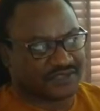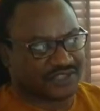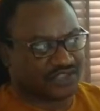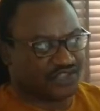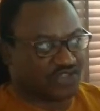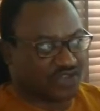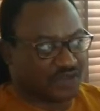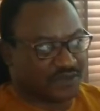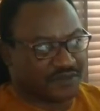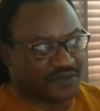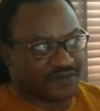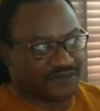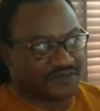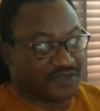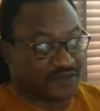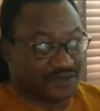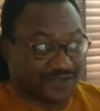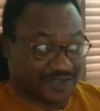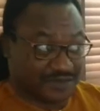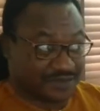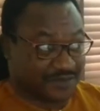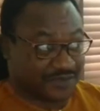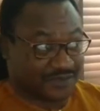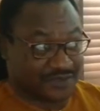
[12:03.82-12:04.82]
the job of the
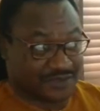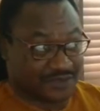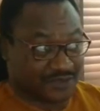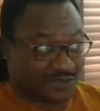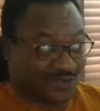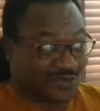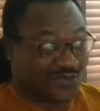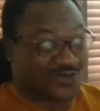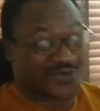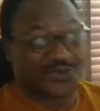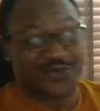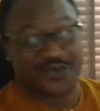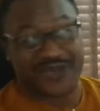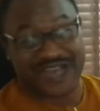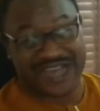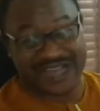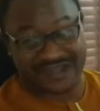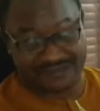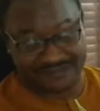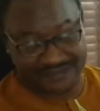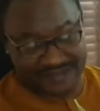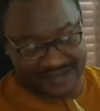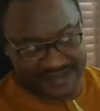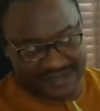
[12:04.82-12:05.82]
hospital to go
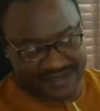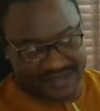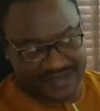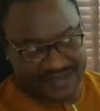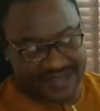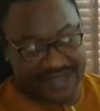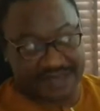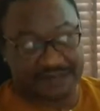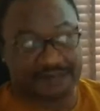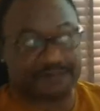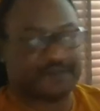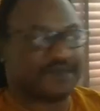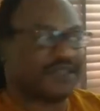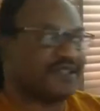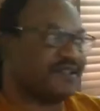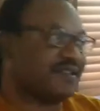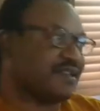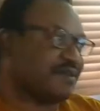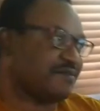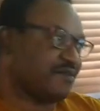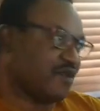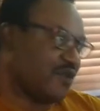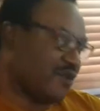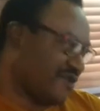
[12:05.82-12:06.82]
out there and pick
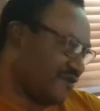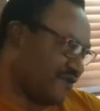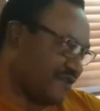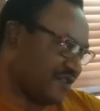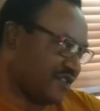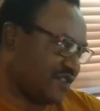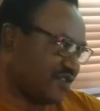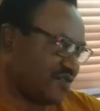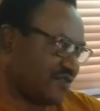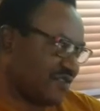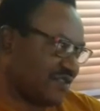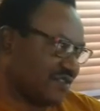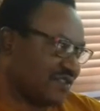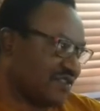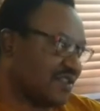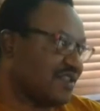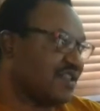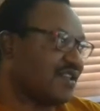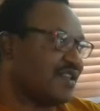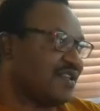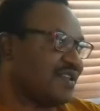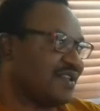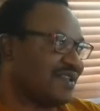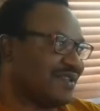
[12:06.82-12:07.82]
them off the streets.
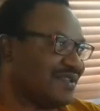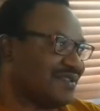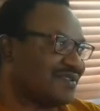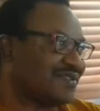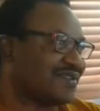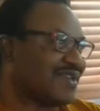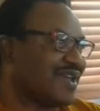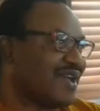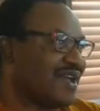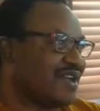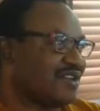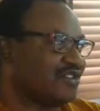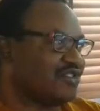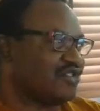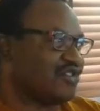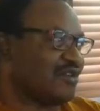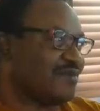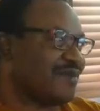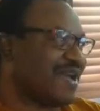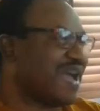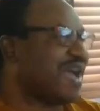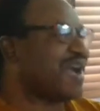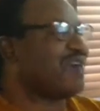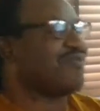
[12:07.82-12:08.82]
It's our
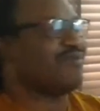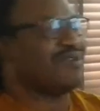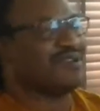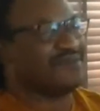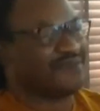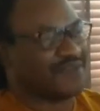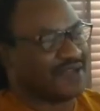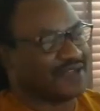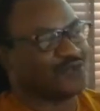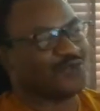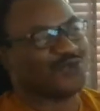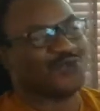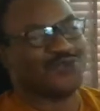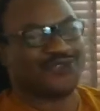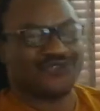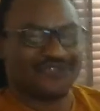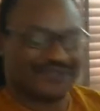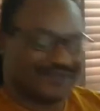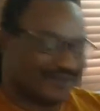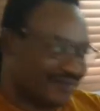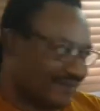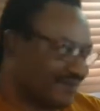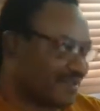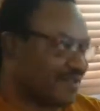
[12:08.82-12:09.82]
job, however, to
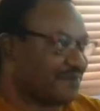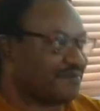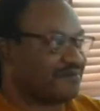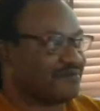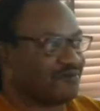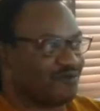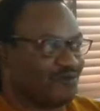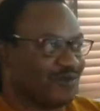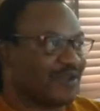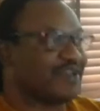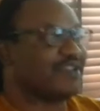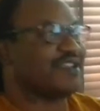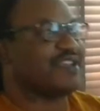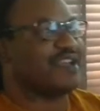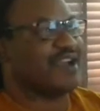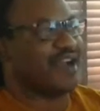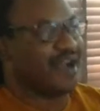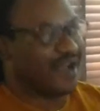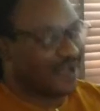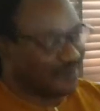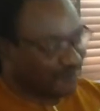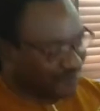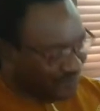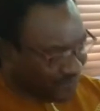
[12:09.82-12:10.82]
treat them when they
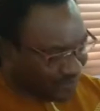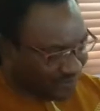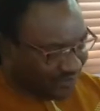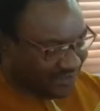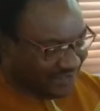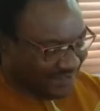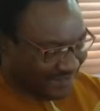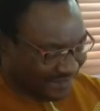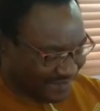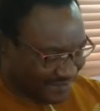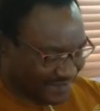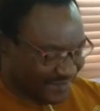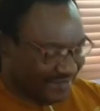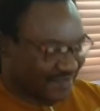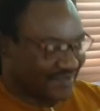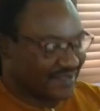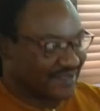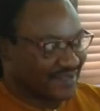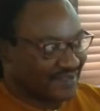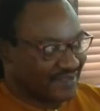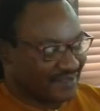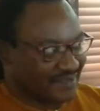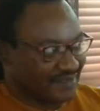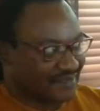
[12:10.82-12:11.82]
are brought here.
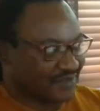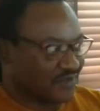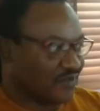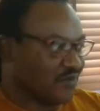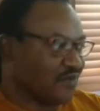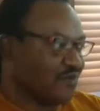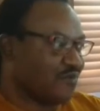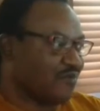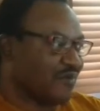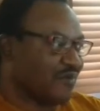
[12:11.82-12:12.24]
So